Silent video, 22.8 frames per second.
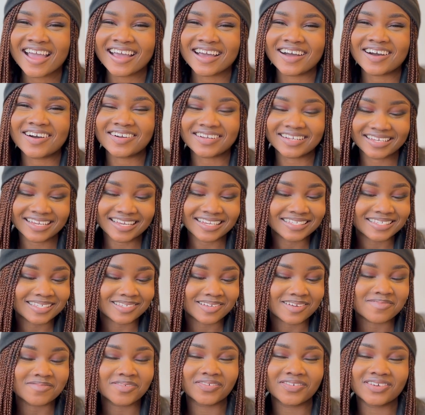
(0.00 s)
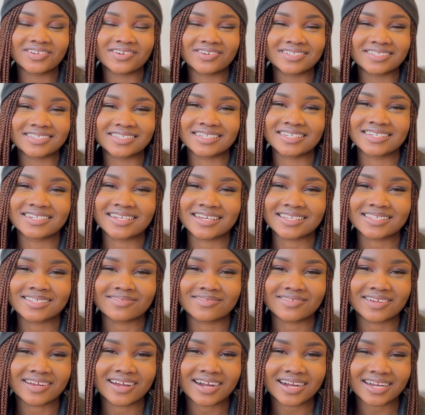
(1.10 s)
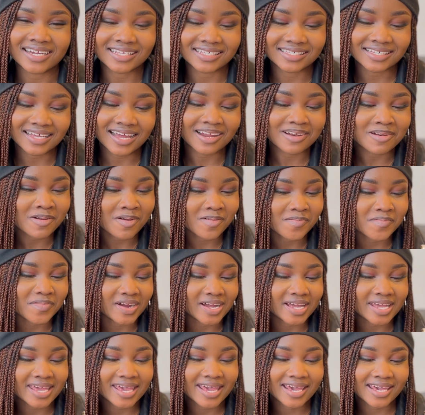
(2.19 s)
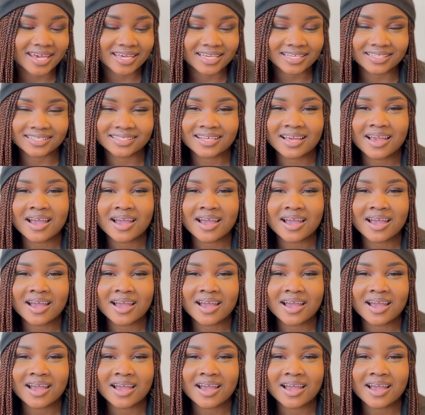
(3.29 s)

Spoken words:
Okay, so moving on to the next one, guys. At number 8,